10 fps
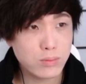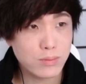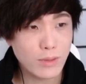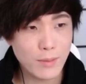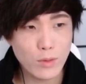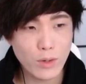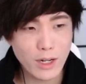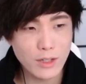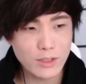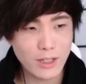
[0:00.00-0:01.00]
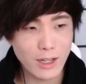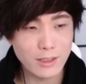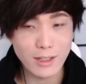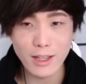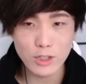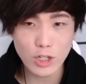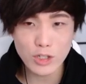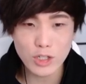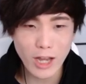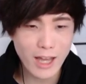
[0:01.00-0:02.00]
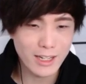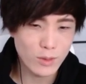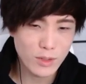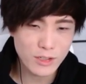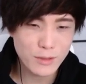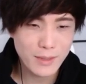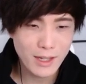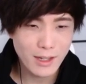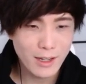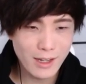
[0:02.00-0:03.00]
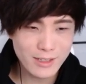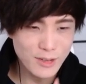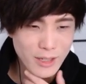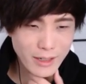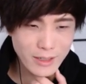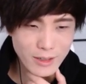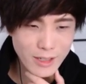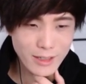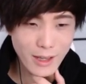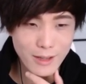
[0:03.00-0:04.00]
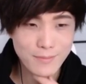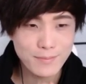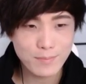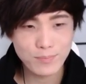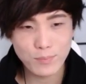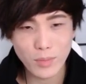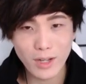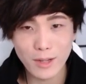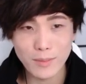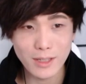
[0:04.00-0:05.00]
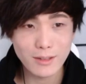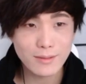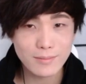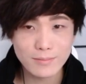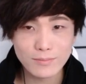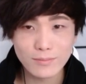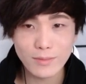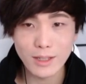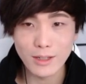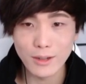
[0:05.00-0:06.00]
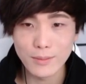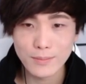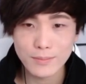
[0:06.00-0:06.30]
I mean, what else, guys? And then Just Chatting, which isn't technically a game, but I mean, you know.